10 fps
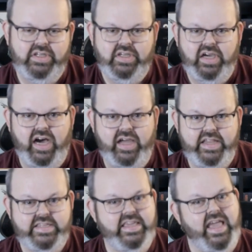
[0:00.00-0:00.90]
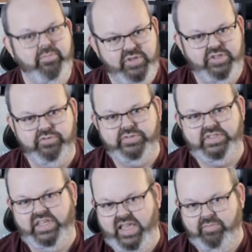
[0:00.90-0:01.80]
It can be used,
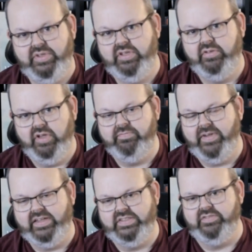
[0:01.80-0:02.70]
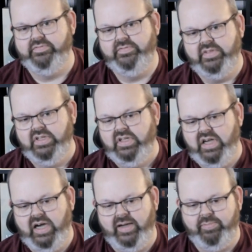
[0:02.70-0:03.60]
it can be effective,
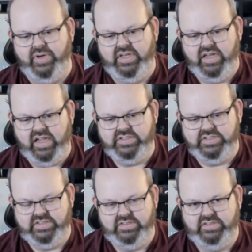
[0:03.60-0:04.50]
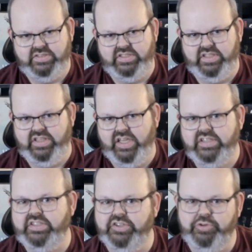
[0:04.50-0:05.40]
but I just didn't
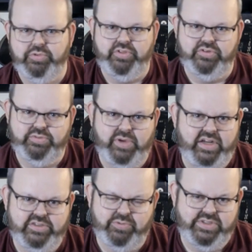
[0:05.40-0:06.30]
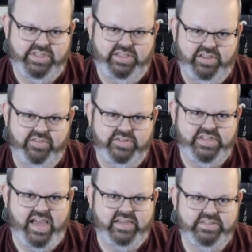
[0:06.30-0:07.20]
like dealing with those -1s on the other
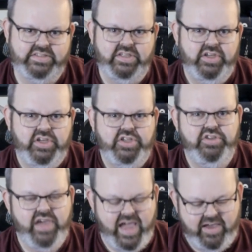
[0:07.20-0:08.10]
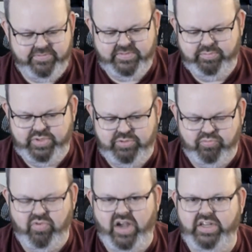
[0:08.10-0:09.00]
attacks. You have to be
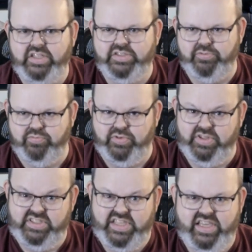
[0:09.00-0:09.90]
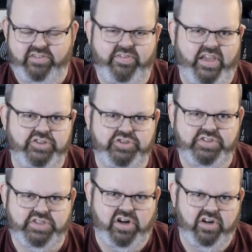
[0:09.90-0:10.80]
ready to really take advantage of
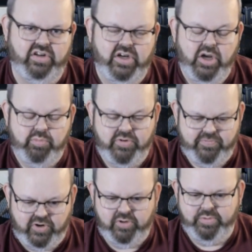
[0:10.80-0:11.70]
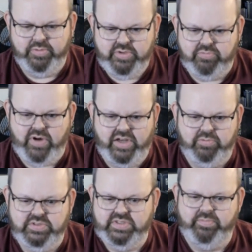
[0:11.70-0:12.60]
this card. Preferably be ready
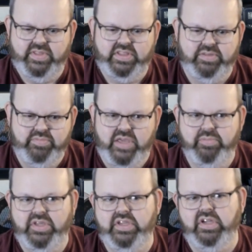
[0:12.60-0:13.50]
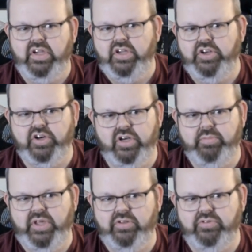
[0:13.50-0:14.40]
with something that maybe you're going
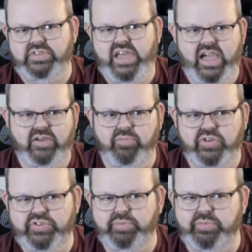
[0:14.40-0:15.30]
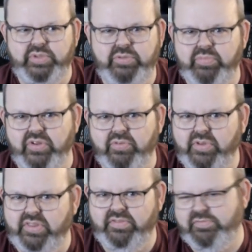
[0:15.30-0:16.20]
to be able to attack multiple people
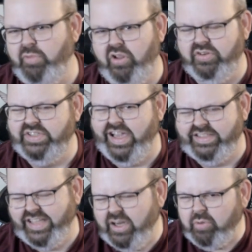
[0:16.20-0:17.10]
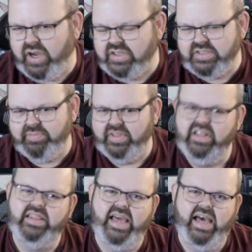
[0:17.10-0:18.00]
with smaller attacks anyway or something
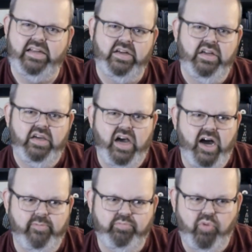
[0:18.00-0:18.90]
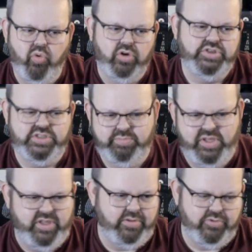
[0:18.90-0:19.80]
like that, or just
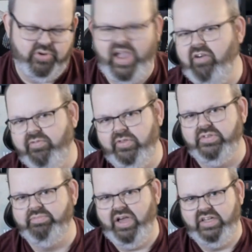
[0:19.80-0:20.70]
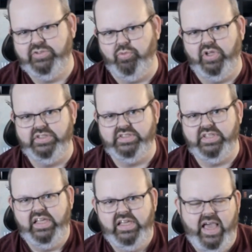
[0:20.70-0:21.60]
being able to account for those
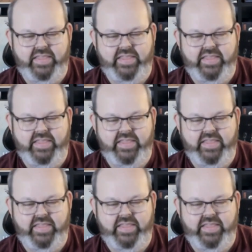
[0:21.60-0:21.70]
-1s and